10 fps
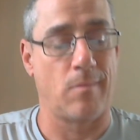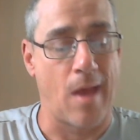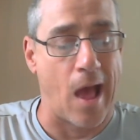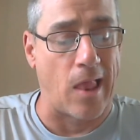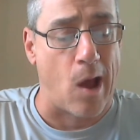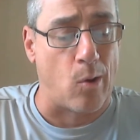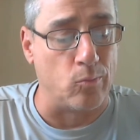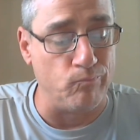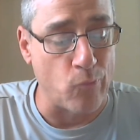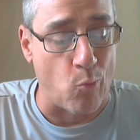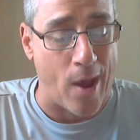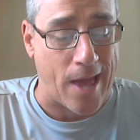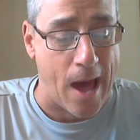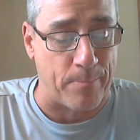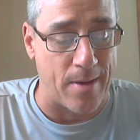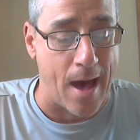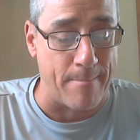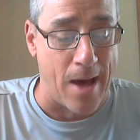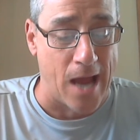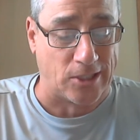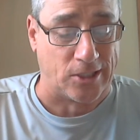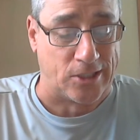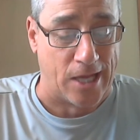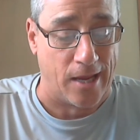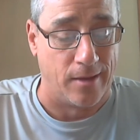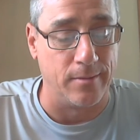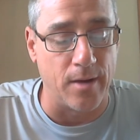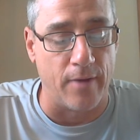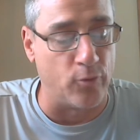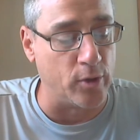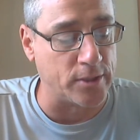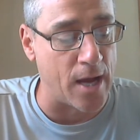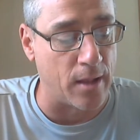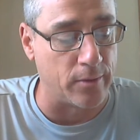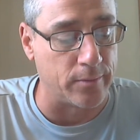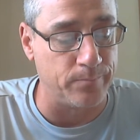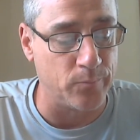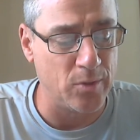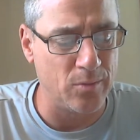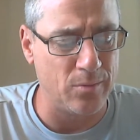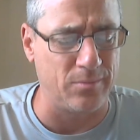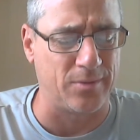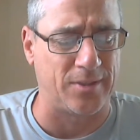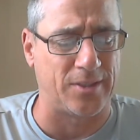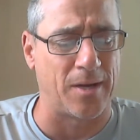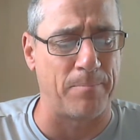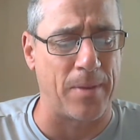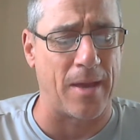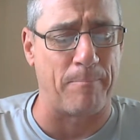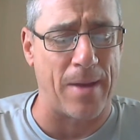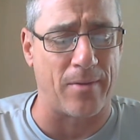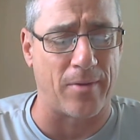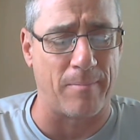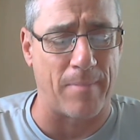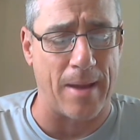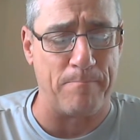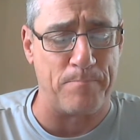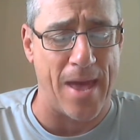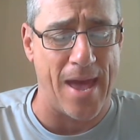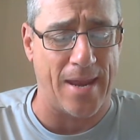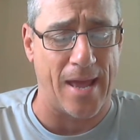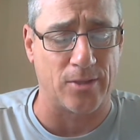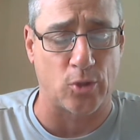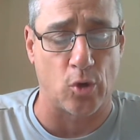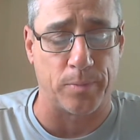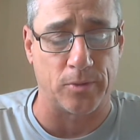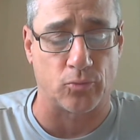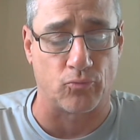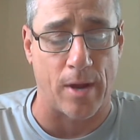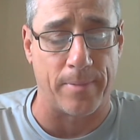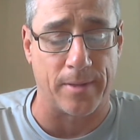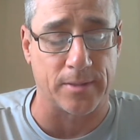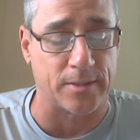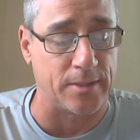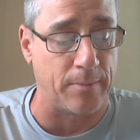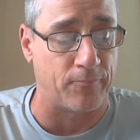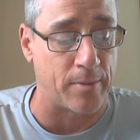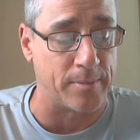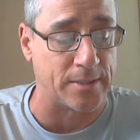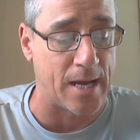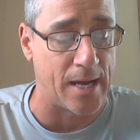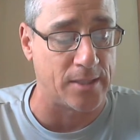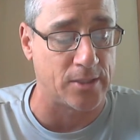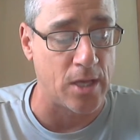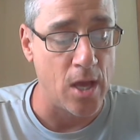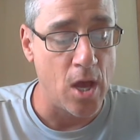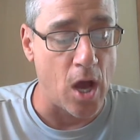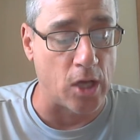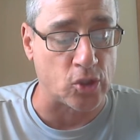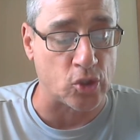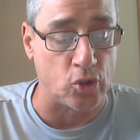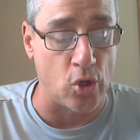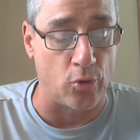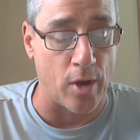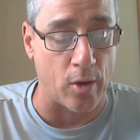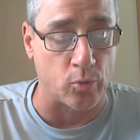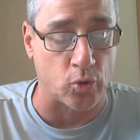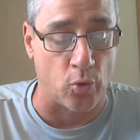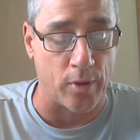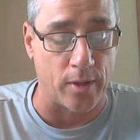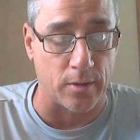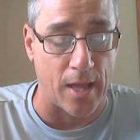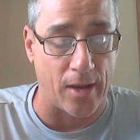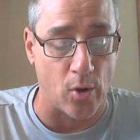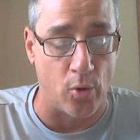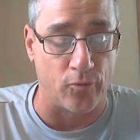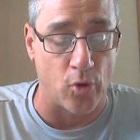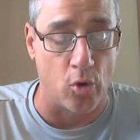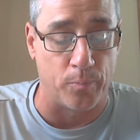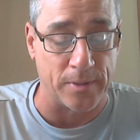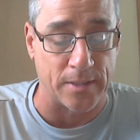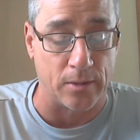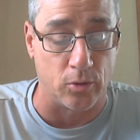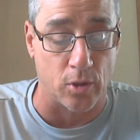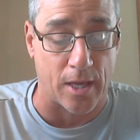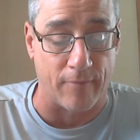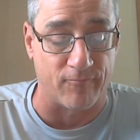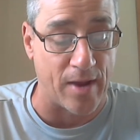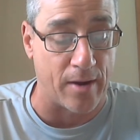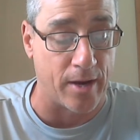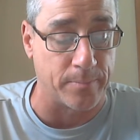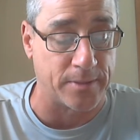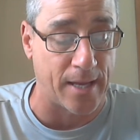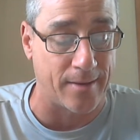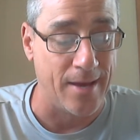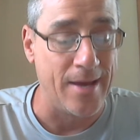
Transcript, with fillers: Hello! Wake up! Emergency! A voice hollered. Who's jumping about on my bed? asked Opus, rubbing the sleep from his eyes. A snow duck was holding a light over Opus and looking very upset.